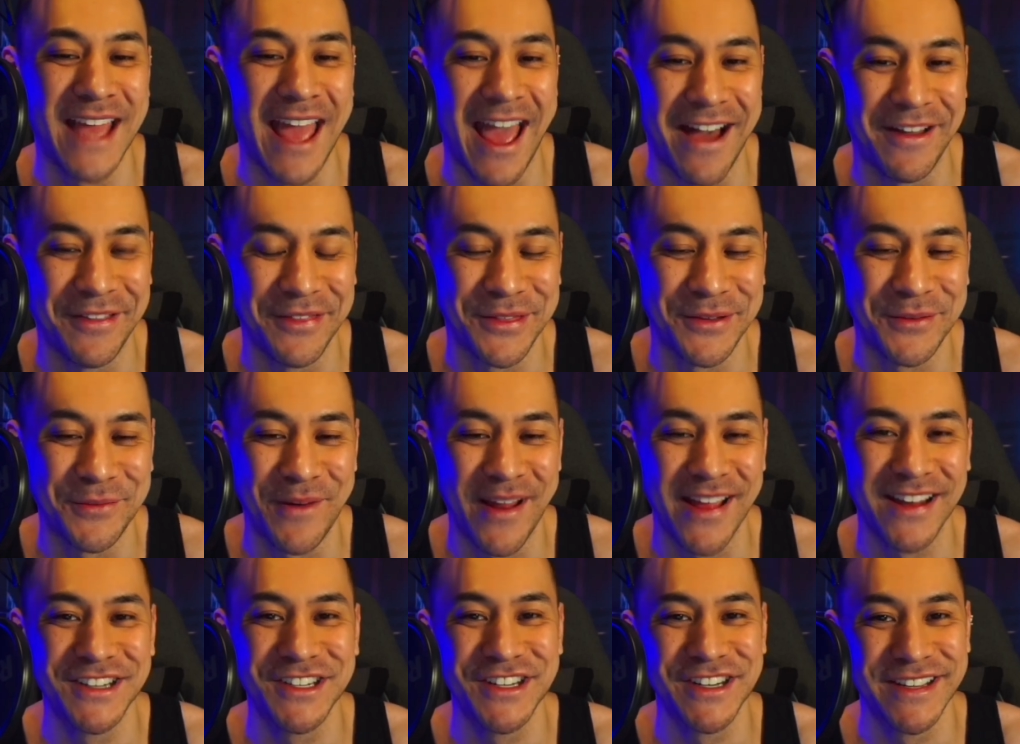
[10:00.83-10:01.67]
down the
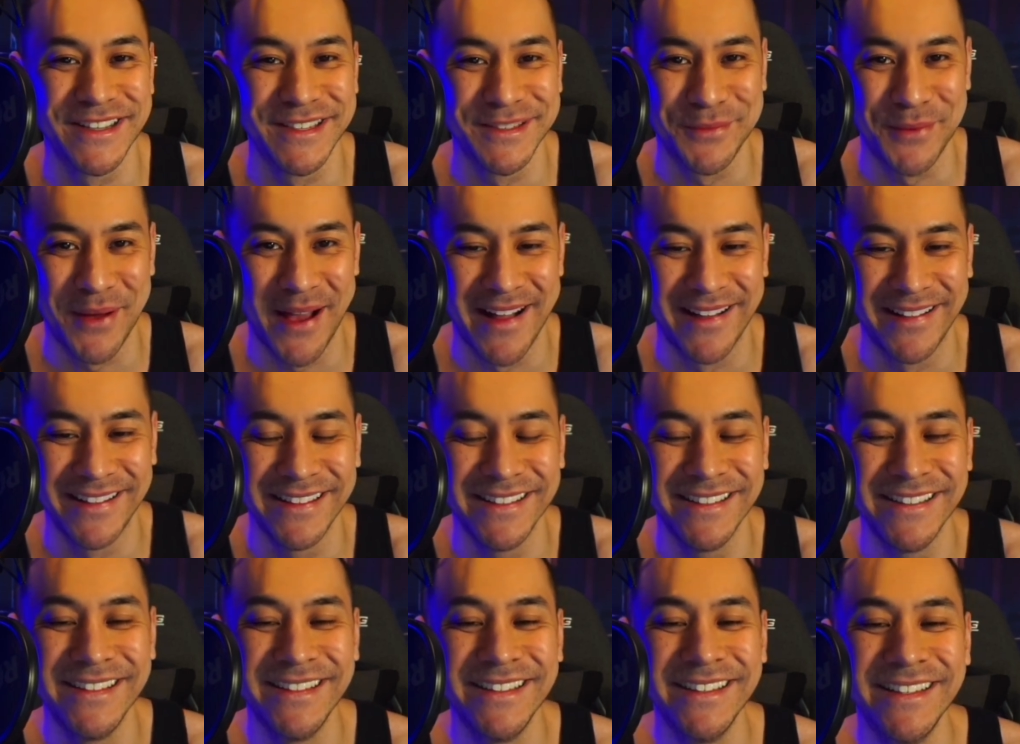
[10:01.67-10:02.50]
Reggie as well.
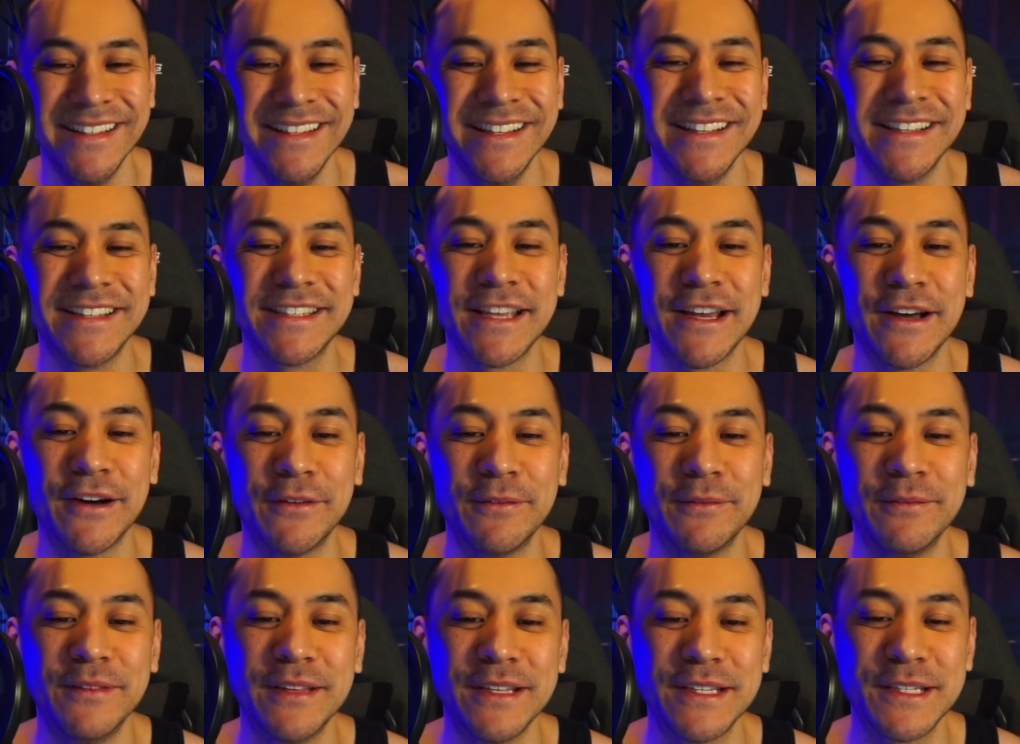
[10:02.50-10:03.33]

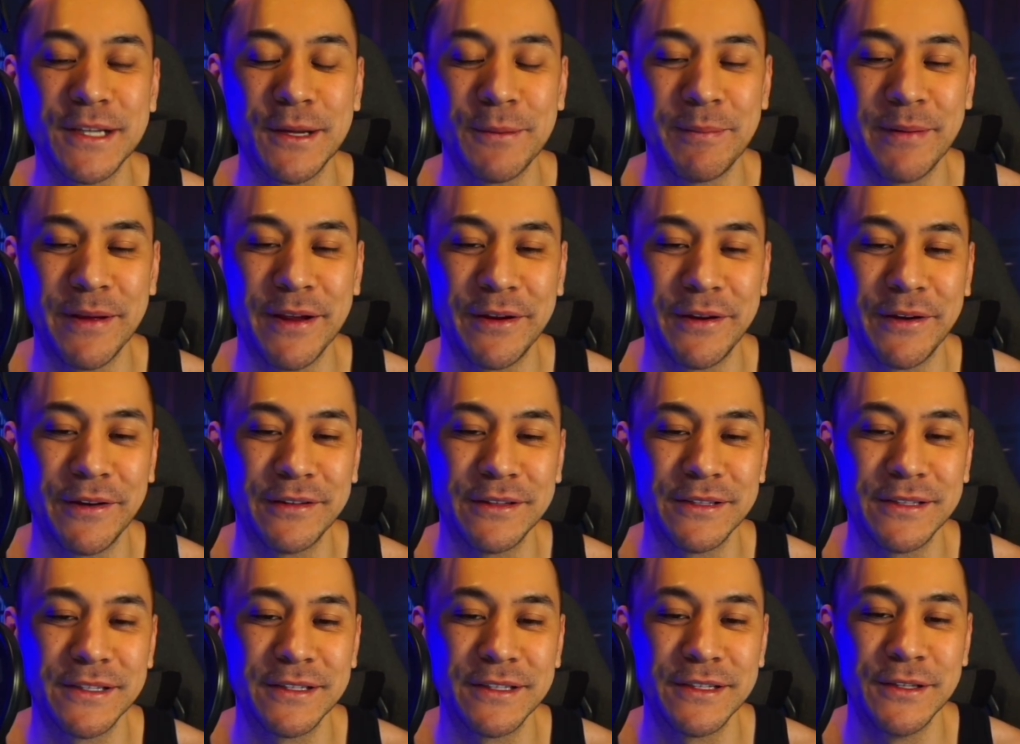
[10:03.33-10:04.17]
So the Superior,
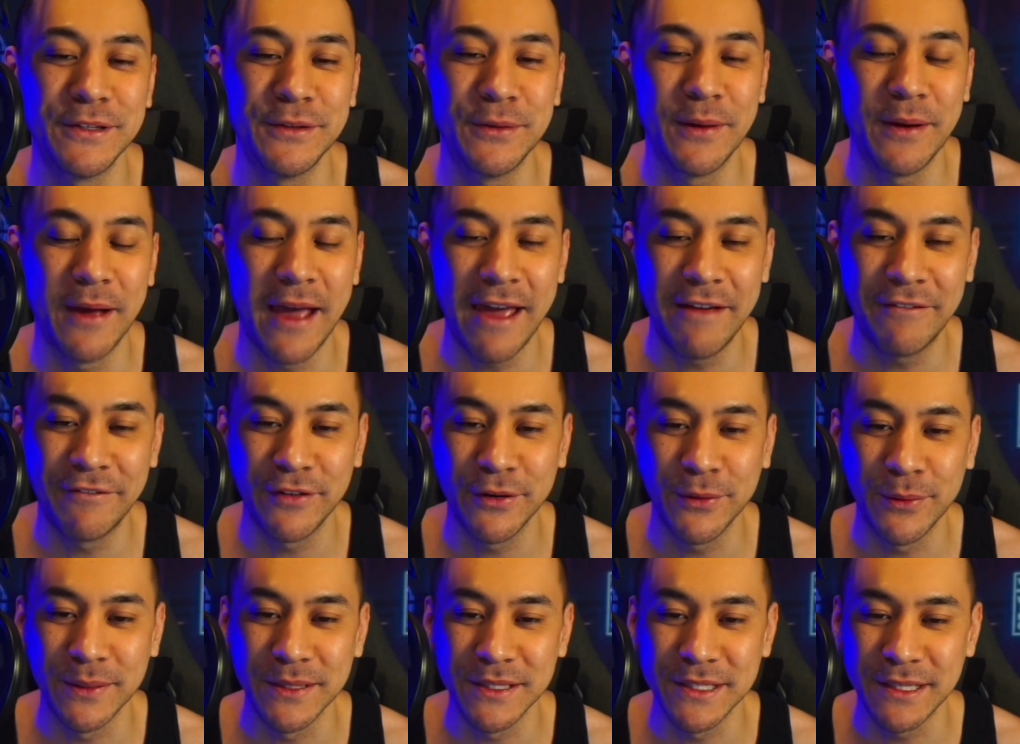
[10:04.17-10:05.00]
to
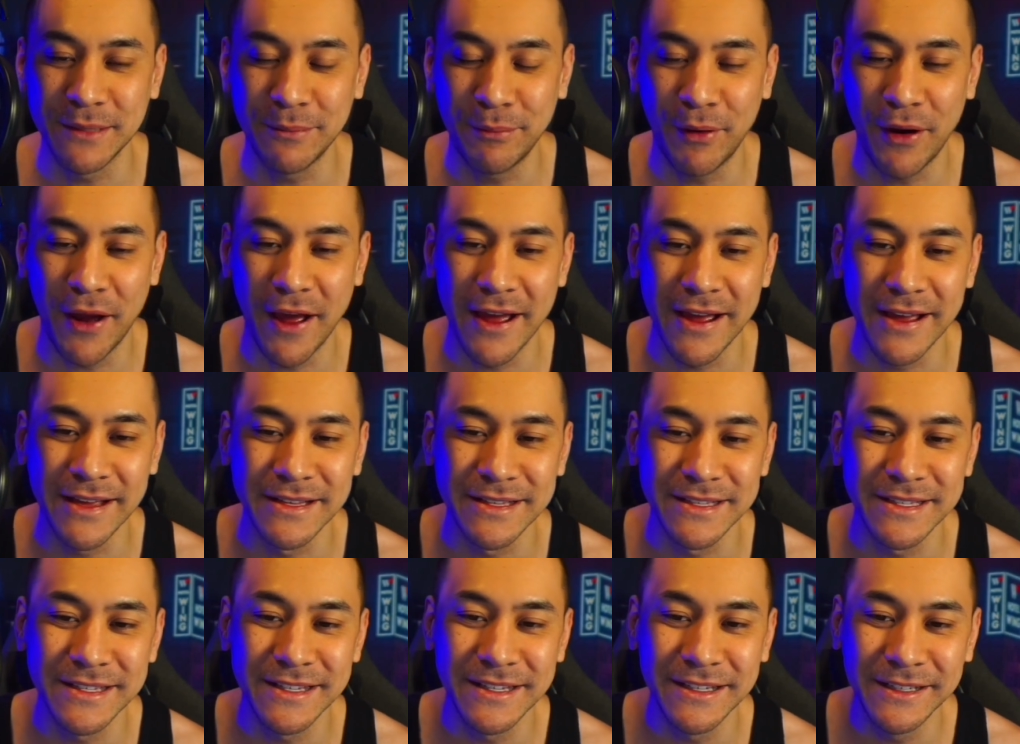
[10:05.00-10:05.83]
everyone's
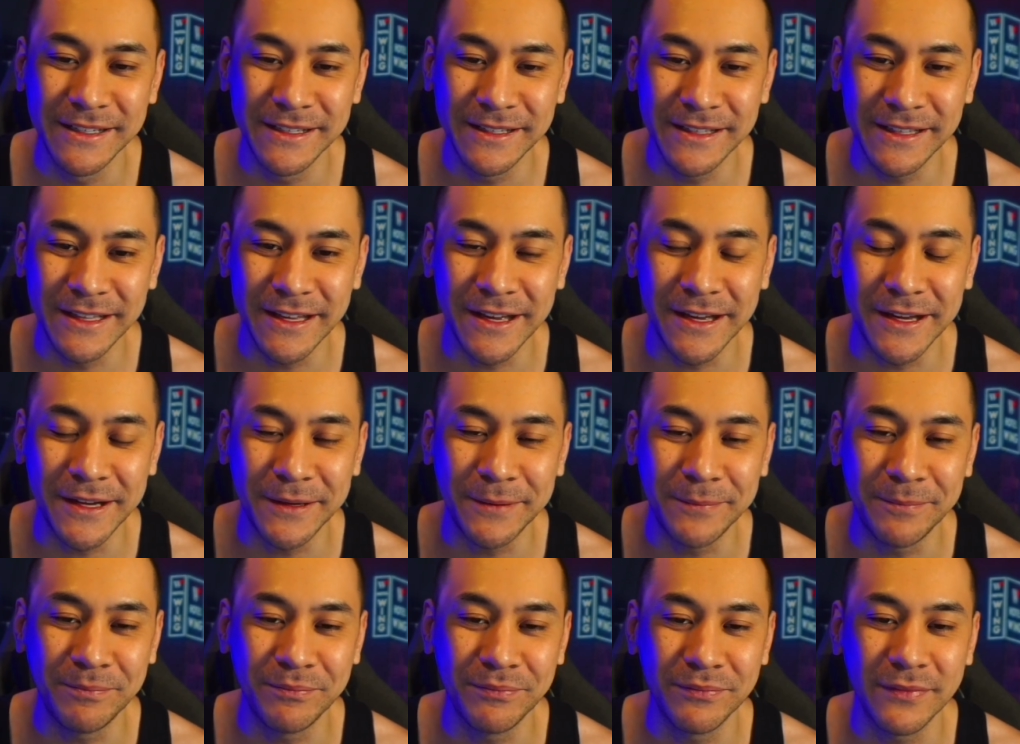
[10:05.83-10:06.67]
surprise,
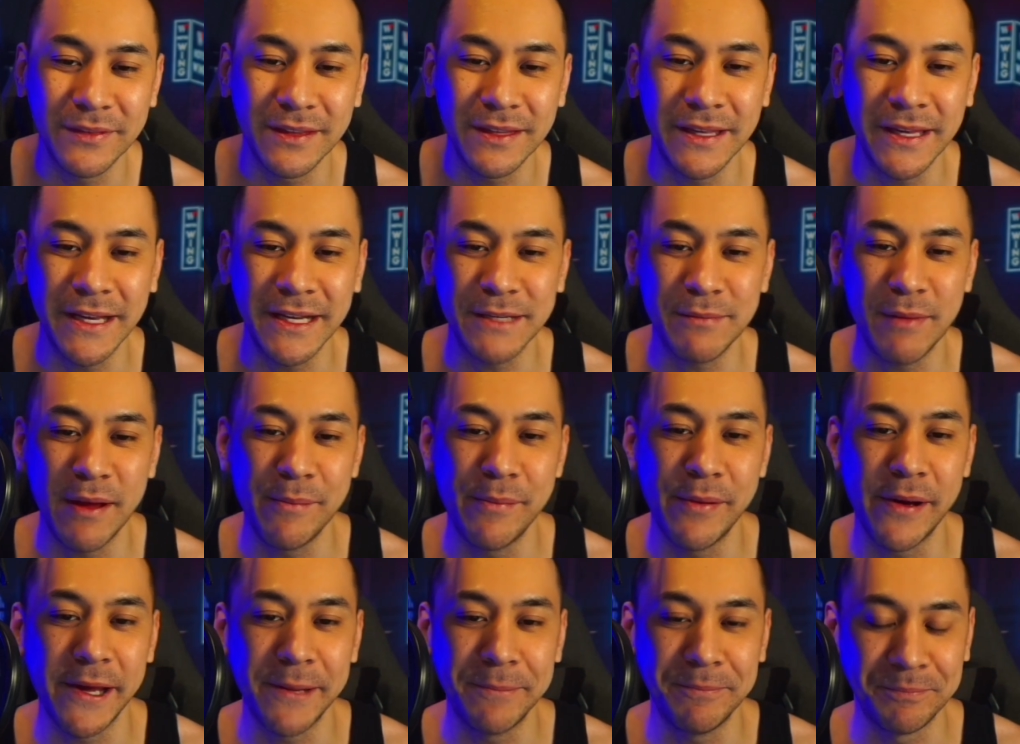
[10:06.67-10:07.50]
kicked my
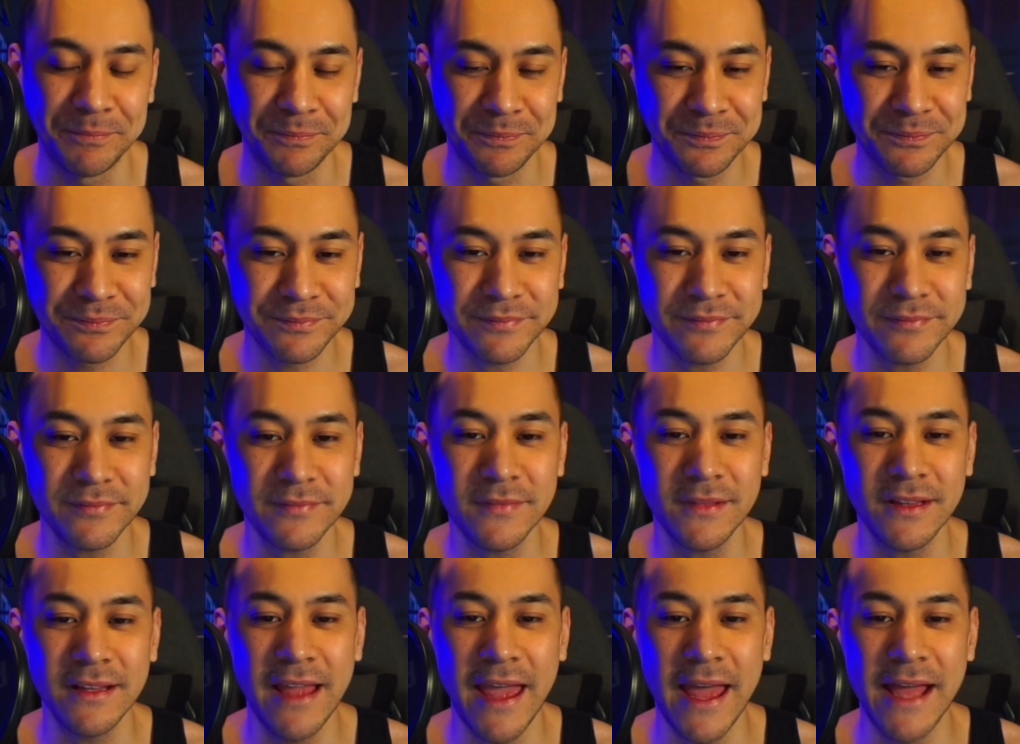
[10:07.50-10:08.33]
butt.
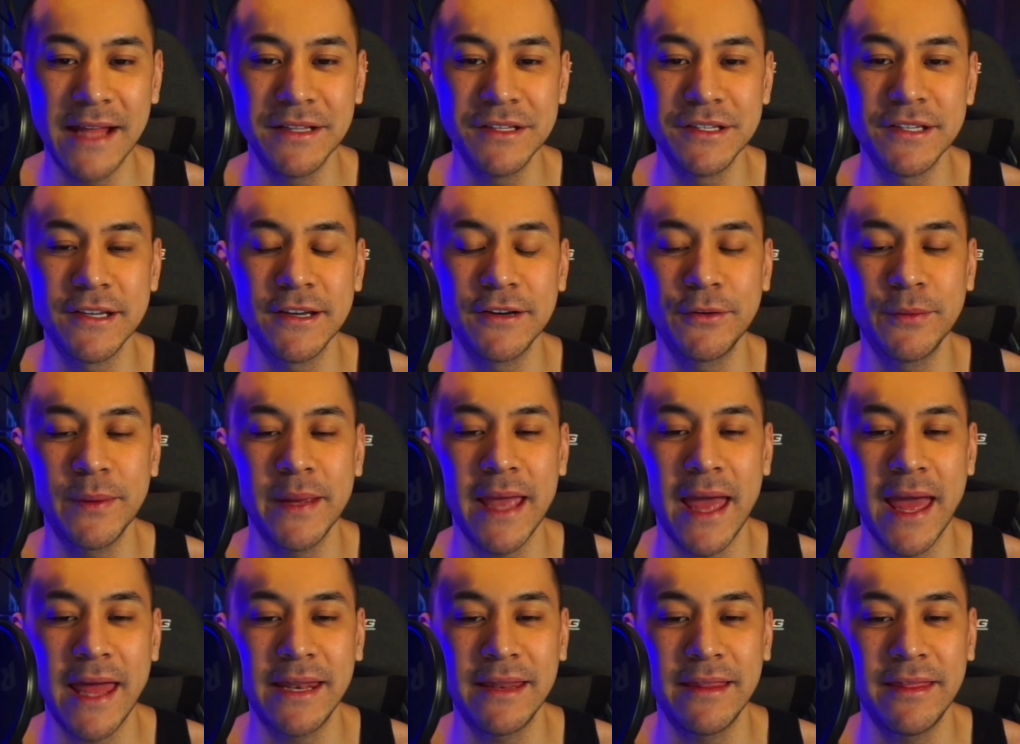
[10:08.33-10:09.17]
And so we
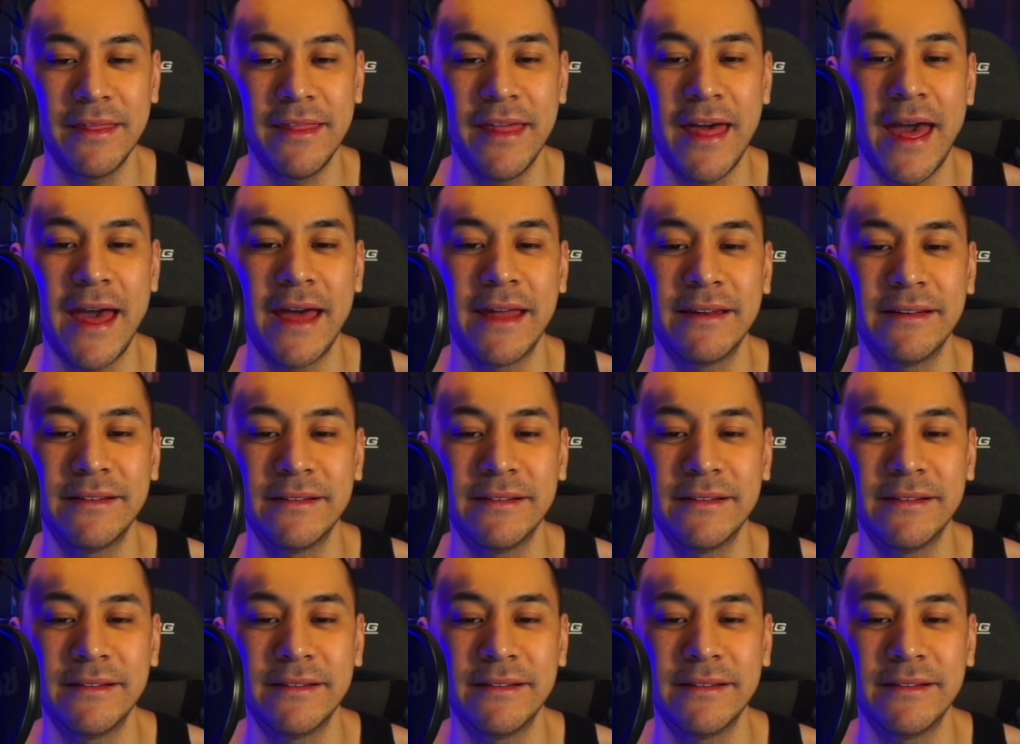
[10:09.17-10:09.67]
end that